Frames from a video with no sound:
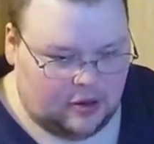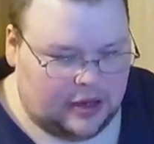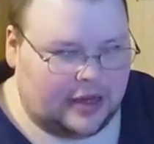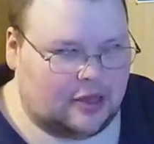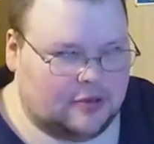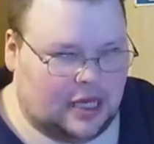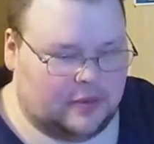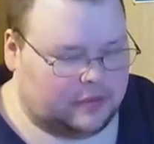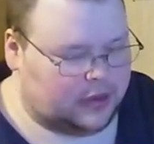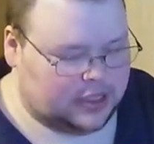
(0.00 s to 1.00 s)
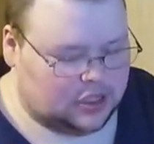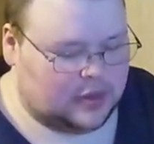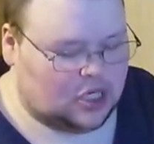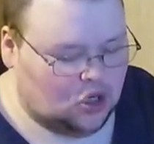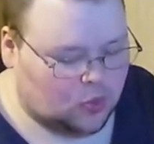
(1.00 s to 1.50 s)
Or not Qtile, excuse me,
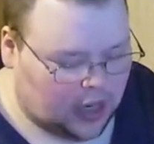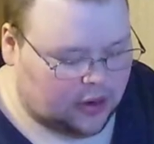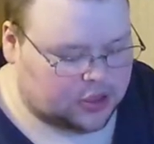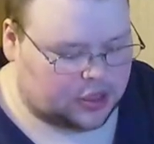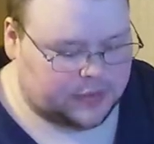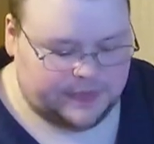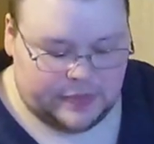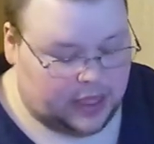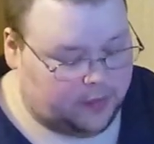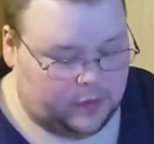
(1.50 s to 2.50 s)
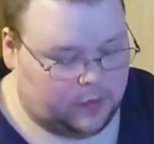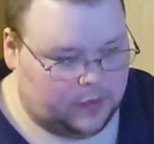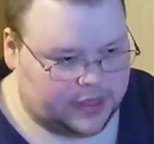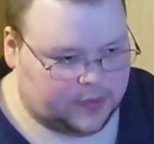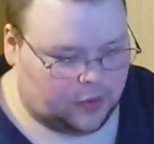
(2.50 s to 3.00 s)
Qt browser. I
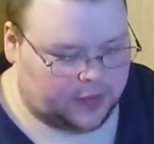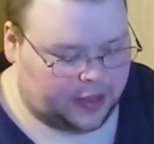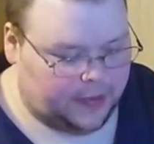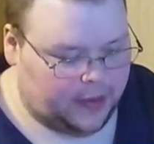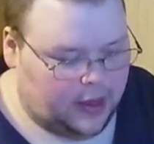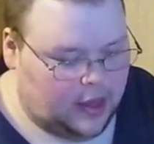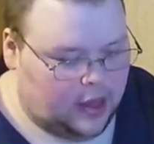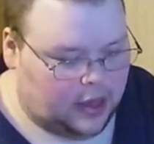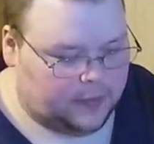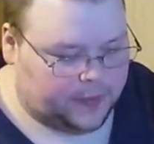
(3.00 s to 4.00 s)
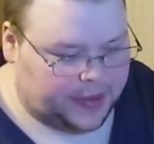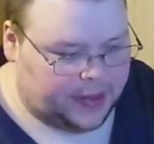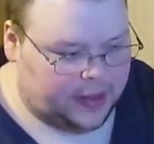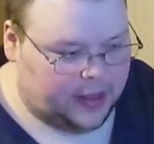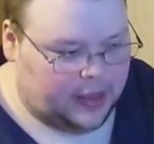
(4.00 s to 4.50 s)
misspoke there. Um,
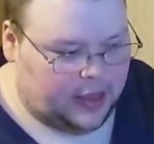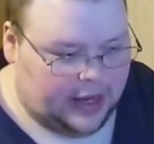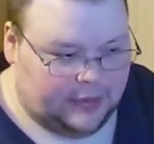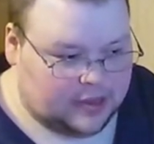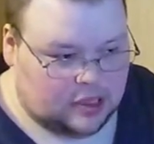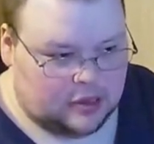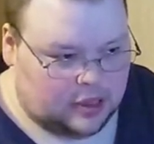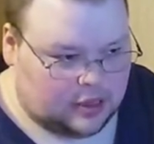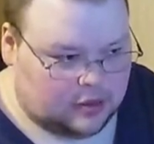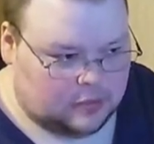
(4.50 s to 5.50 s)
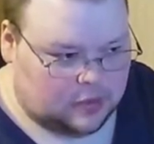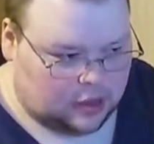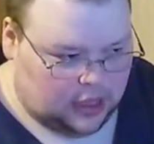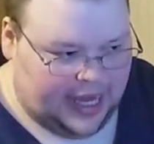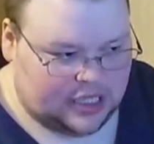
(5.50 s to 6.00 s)
but Anyways, the, the the
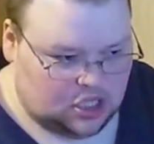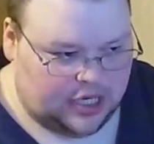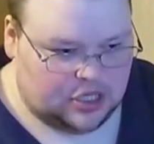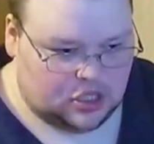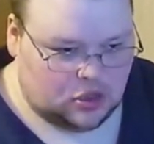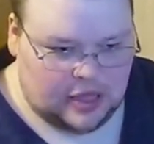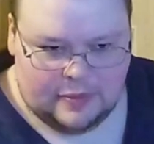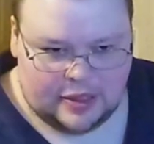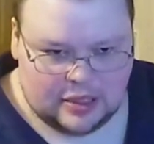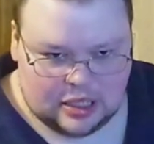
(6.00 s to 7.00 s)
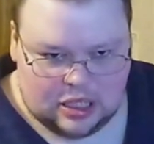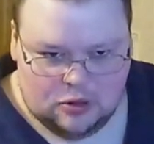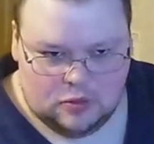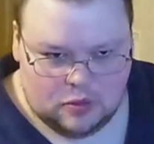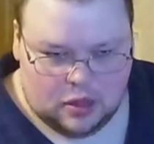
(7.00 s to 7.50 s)
class changes, so that means
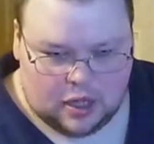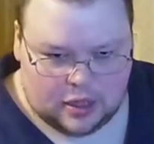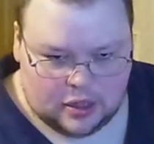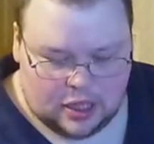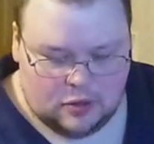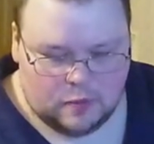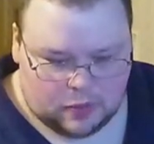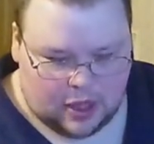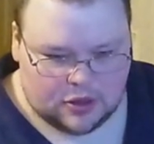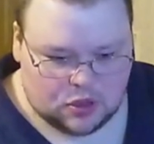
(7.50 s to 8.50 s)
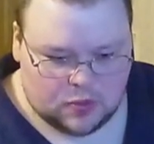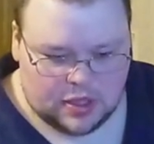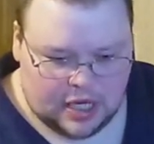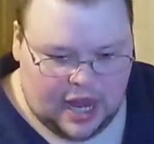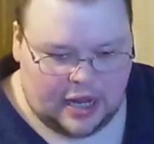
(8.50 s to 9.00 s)
Qt, uh, Qt browser would
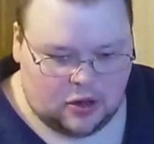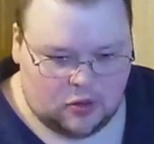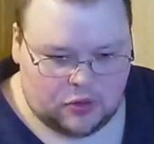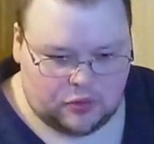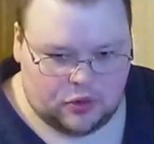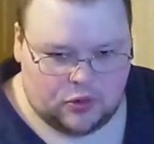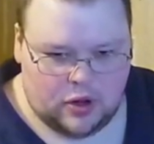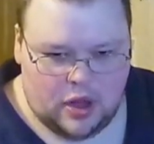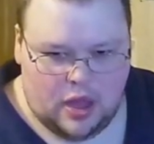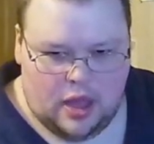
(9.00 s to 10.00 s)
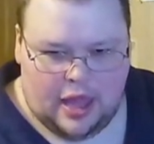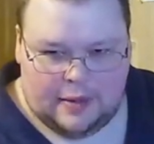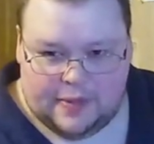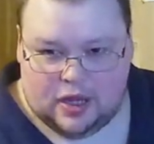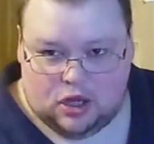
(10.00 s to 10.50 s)
not go through
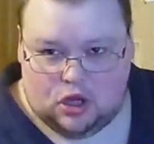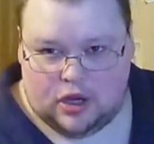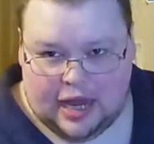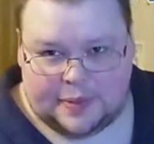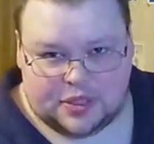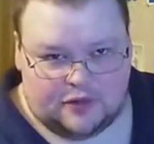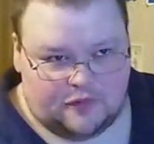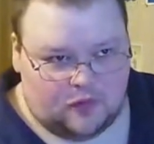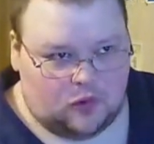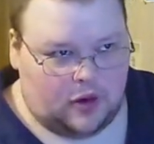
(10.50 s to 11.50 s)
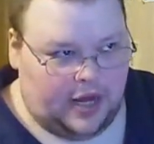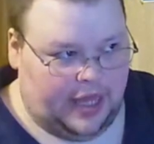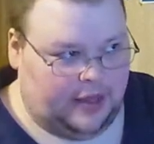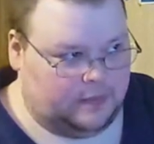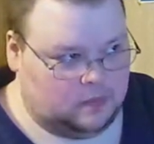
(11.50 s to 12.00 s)
and be a good option for
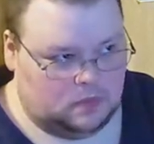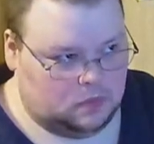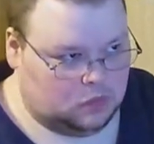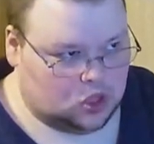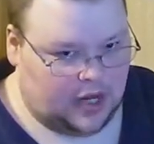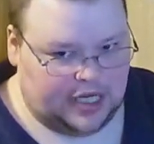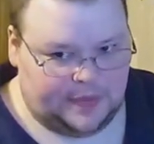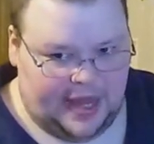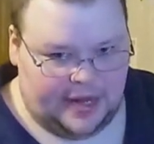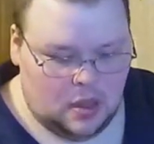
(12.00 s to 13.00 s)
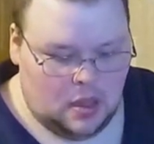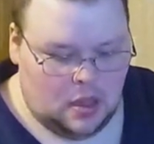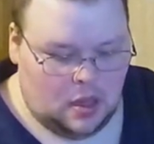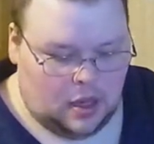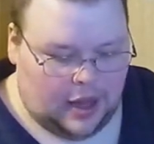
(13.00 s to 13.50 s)
a scratchpad.
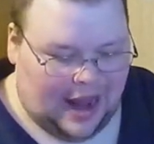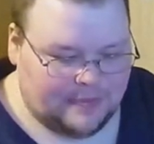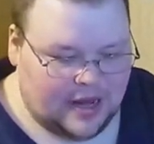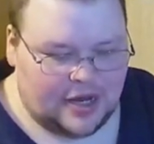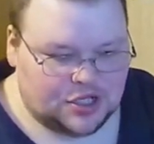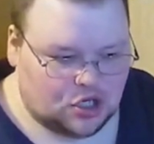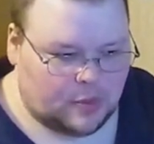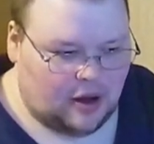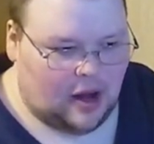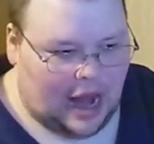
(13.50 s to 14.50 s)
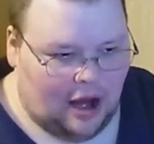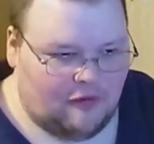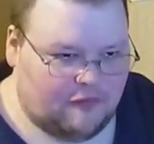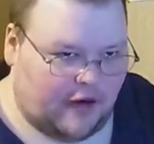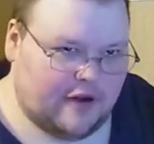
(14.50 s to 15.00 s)
Uh, I'm not sure about how
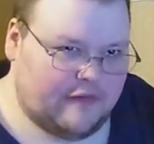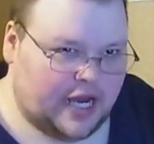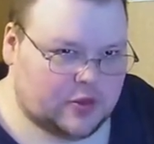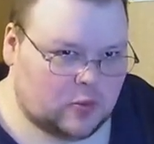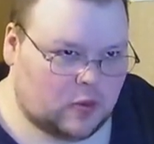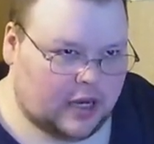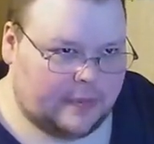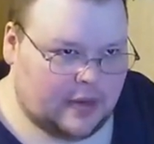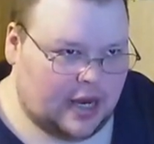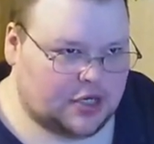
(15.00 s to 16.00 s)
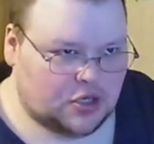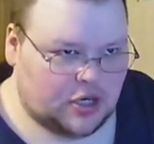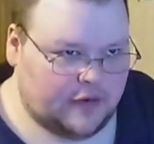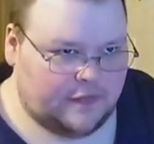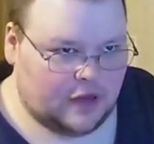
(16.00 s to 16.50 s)
Firefox would work. I'm not
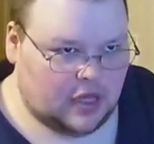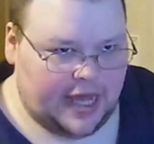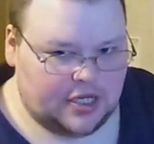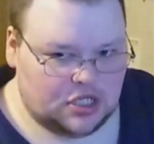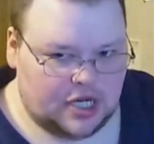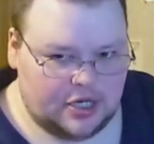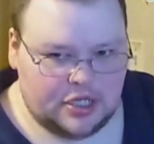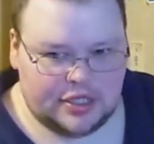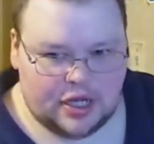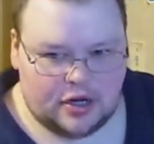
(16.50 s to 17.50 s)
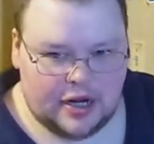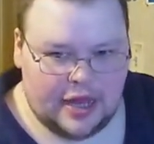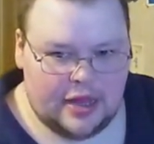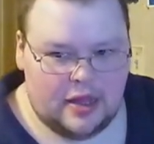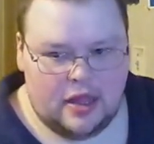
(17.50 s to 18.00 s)
sure if the class changes there or
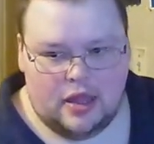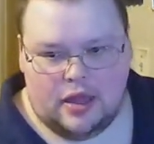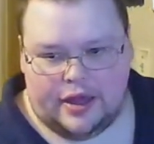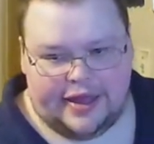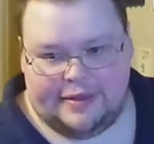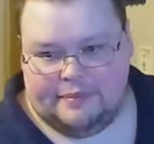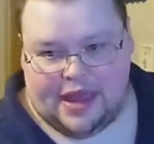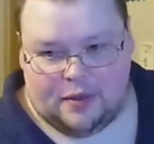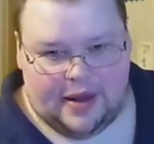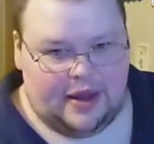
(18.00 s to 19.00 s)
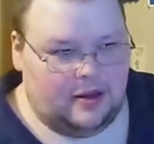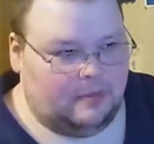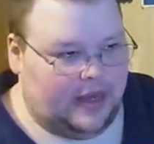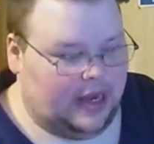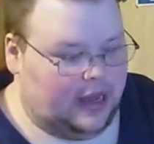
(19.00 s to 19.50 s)
not. Uh, it may or may
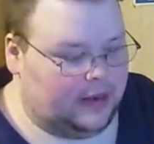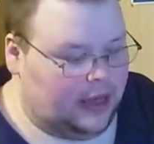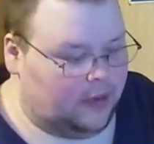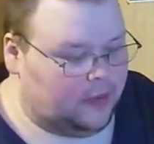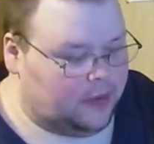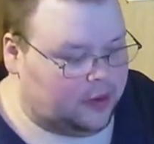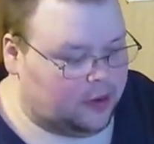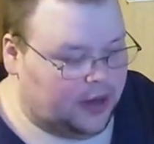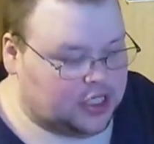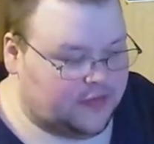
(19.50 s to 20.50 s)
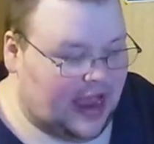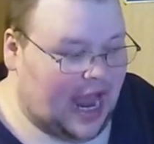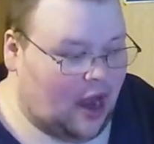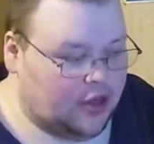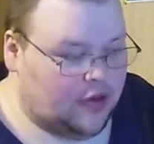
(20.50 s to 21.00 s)
not. Now, the, the question of
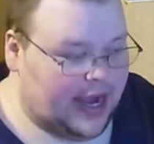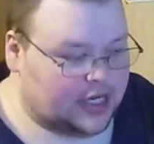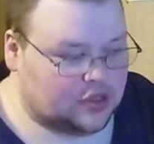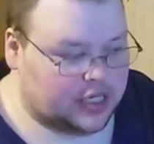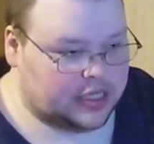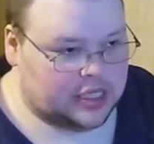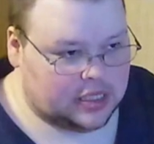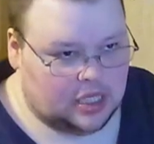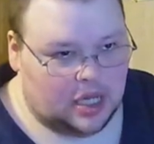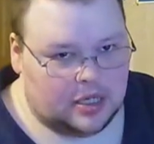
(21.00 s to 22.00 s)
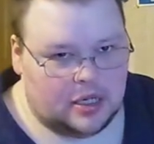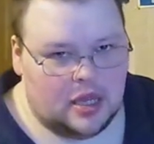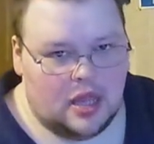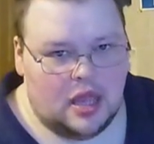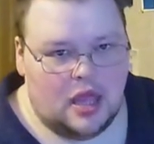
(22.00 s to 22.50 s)
how you actually get this done
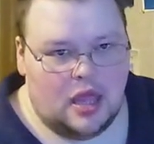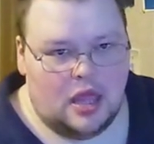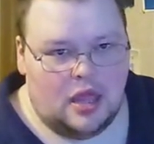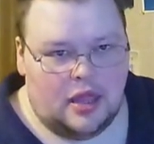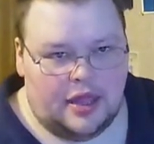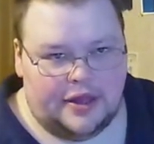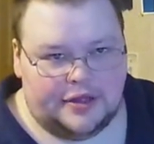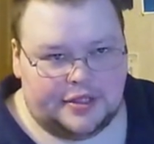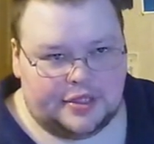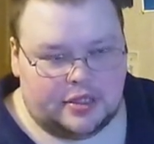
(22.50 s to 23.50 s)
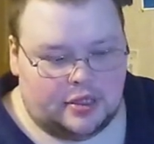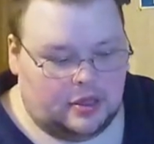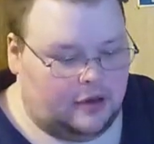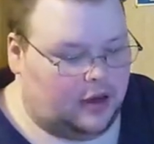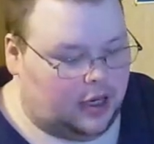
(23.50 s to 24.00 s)
is
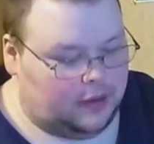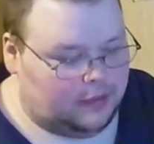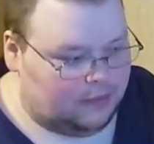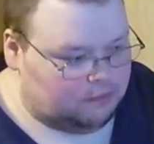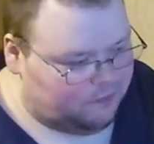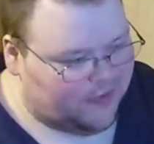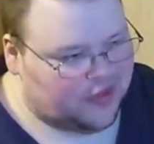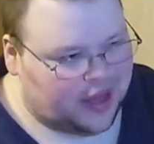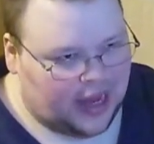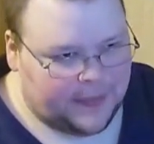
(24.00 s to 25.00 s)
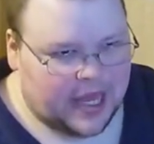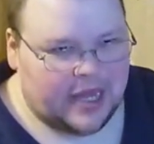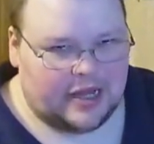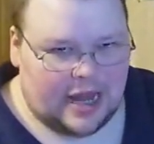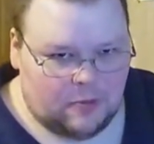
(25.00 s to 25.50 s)
uh, fairly
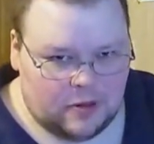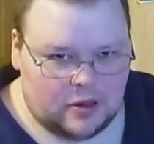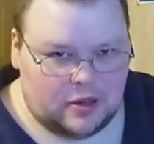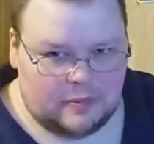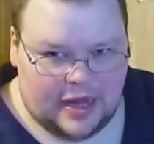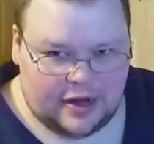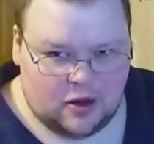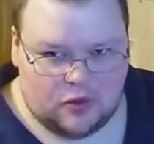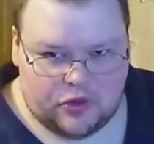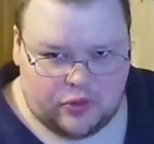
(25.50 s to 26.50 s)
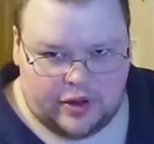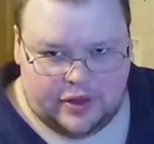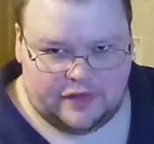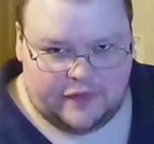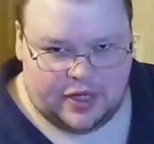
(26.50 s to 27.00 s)
complicated, and I won't, I'm not going to go through it in
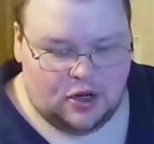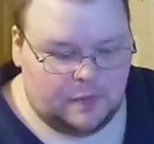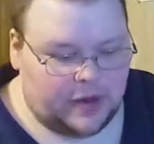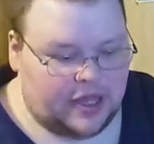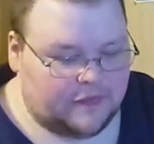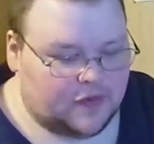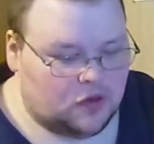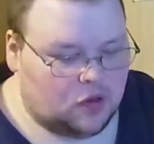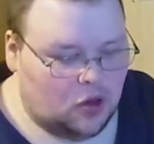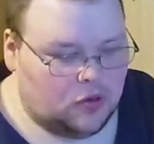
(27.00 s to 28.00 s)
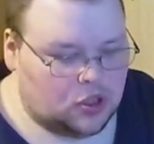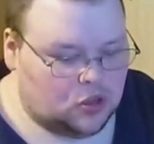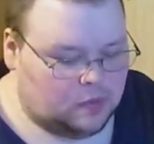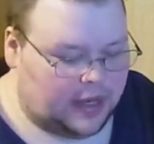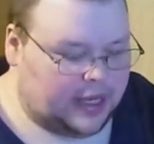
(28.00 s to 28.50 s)
this video, but if you go
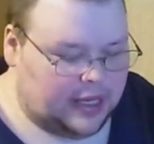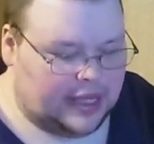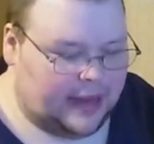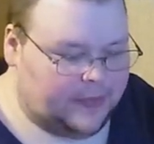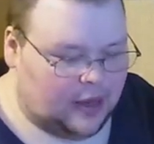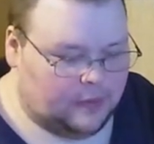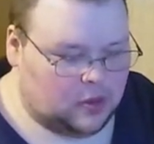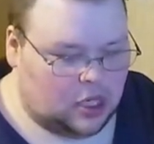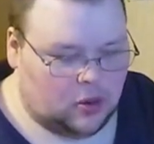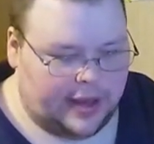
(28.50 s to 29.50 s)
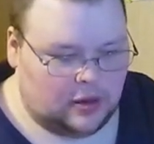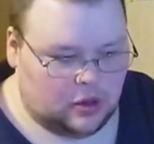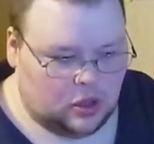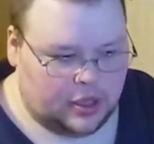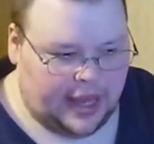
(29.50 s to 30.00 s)
to my GitLab down below
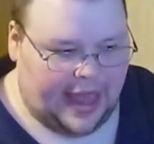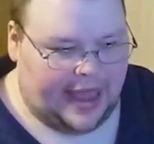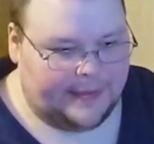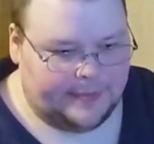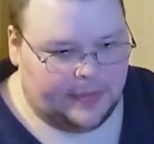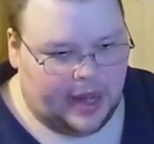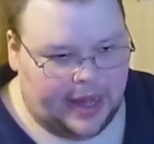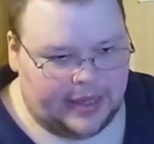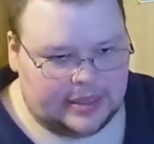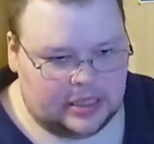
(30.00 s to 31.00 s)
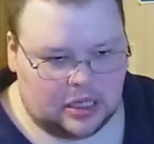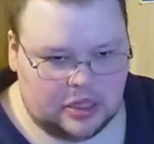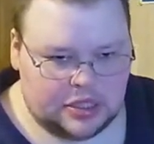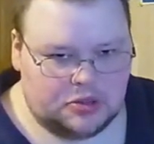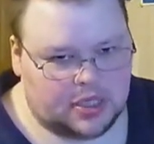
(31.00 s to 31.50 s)
and look at my
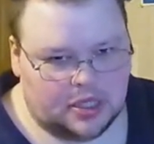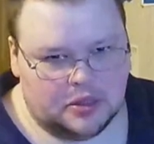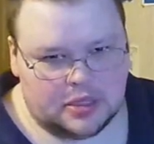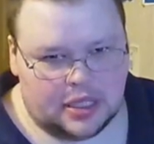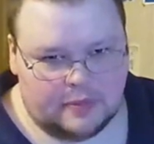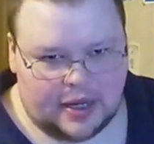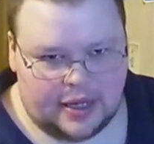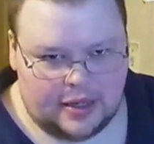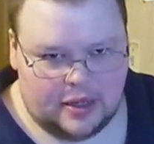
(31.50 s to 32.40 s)
suckless utils in my,